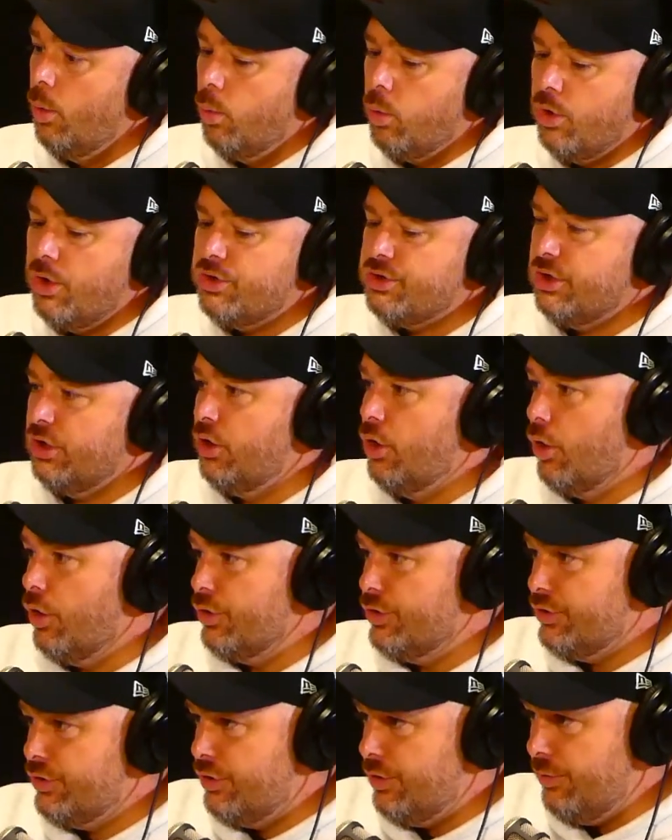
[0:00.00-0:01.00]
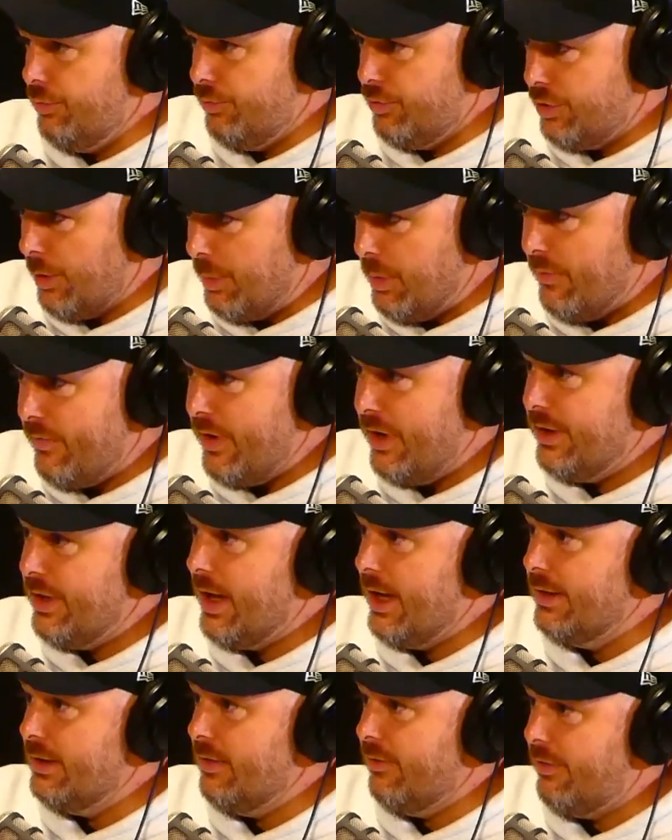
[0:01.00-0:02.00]
what does it cost to subdivide
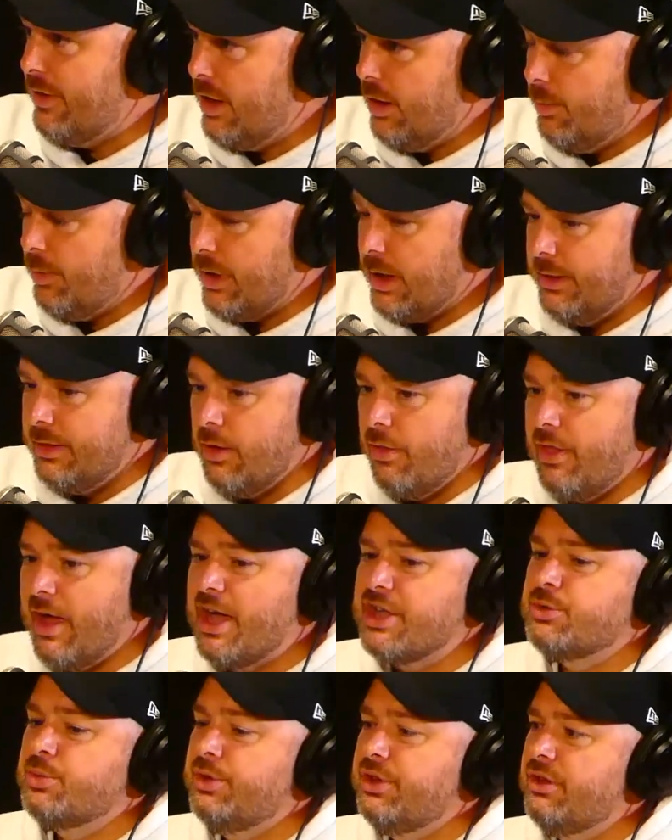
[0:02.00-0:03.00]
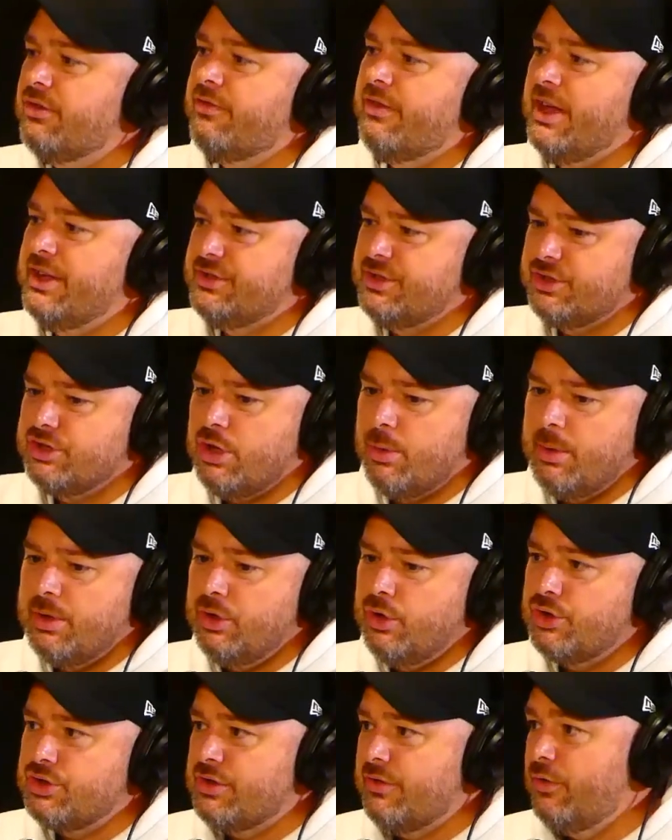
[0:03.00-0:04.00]
that and develop that? And that's where the investors come in,
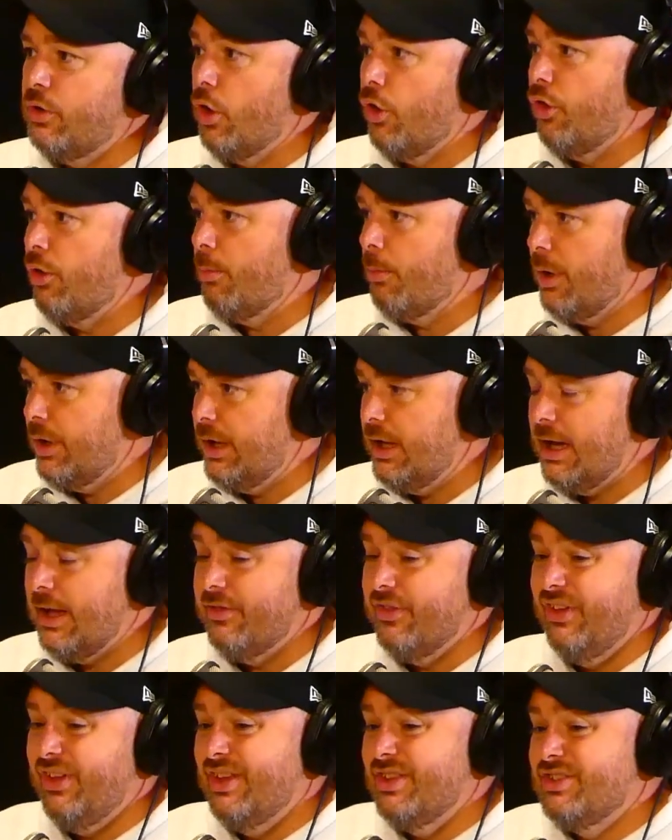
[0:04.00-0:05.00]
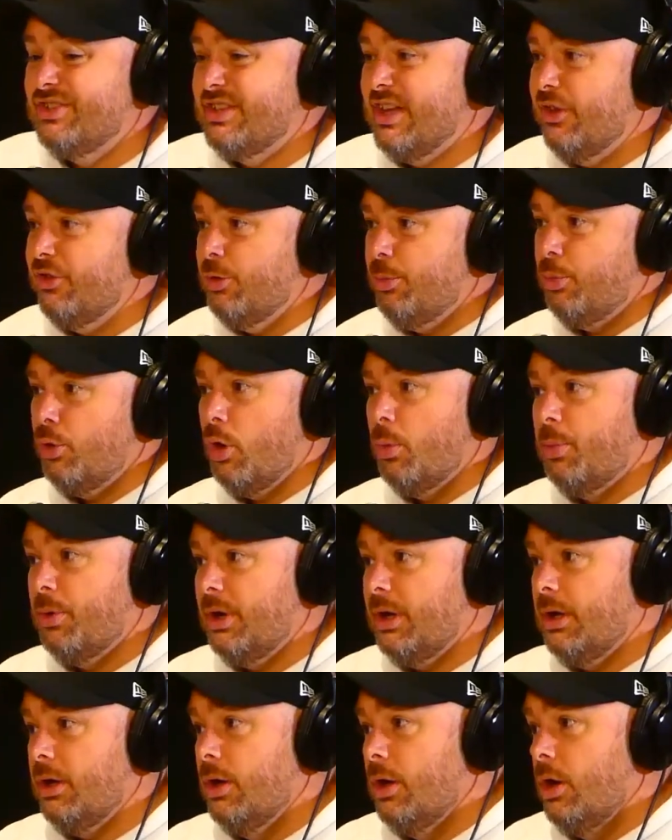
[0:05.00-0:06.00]
because they've got the money and they can sit on the
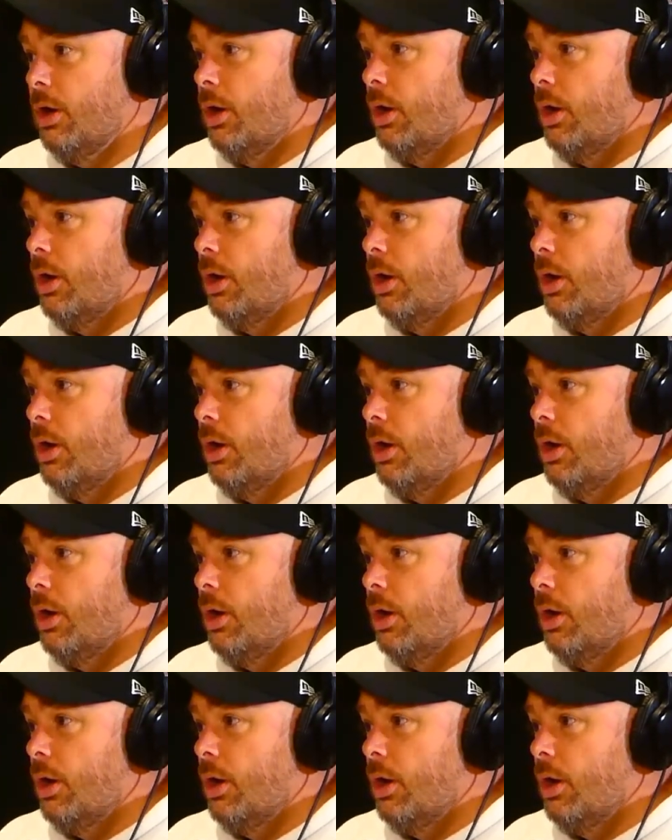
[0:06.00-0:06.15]
property,